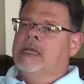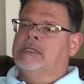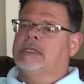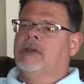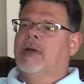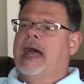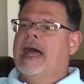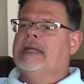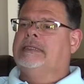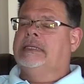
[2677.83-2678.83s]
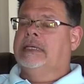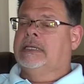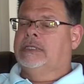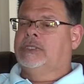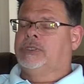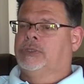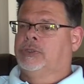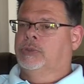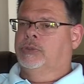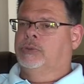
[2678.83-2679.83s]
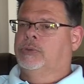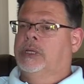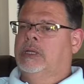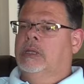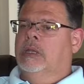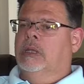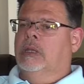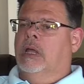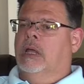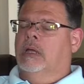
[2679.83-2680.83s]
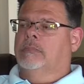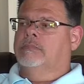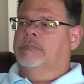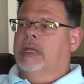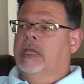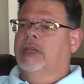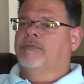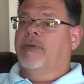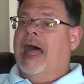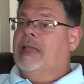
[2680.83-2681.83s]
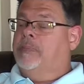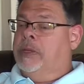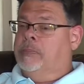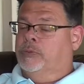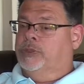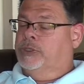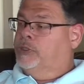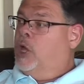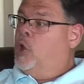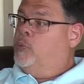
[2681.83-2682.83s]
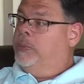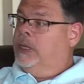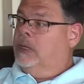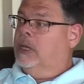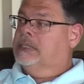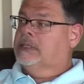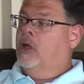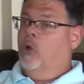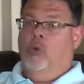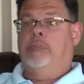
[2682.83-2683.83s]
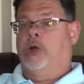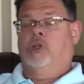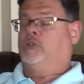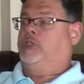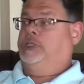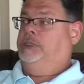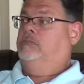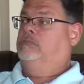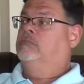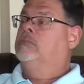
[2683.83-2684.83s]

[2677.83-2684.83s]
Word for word: So I tend to invite people to know me as a whole person,